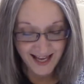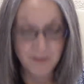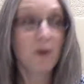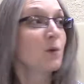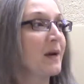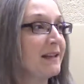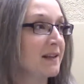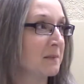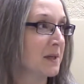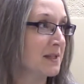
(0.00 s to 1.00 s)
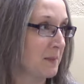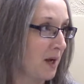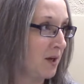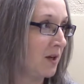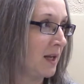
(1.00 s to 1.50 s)
I'm going to read them because I'm
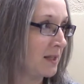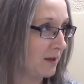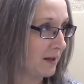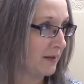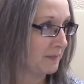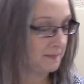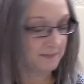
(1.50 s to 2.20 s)
not good at telling them.